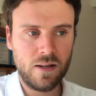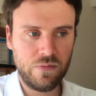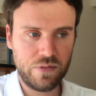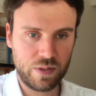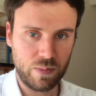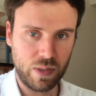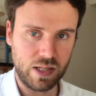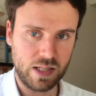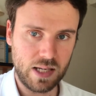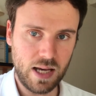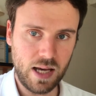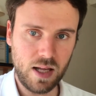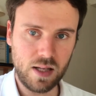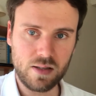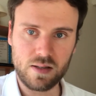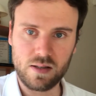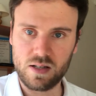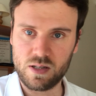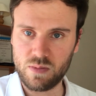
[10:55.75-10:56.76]
There's my
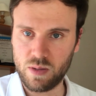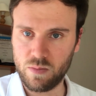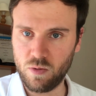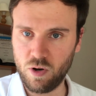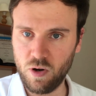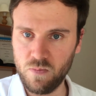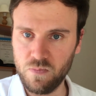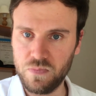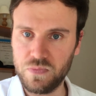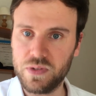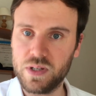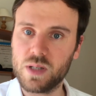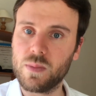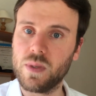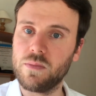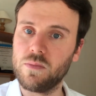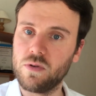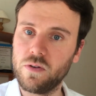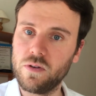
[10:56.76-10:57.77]
dad. There's my mom. There's
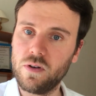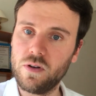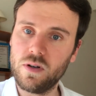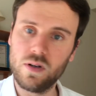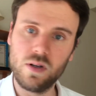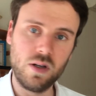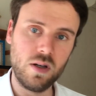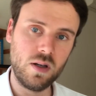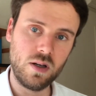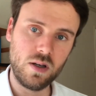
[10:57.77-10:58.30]
my brother.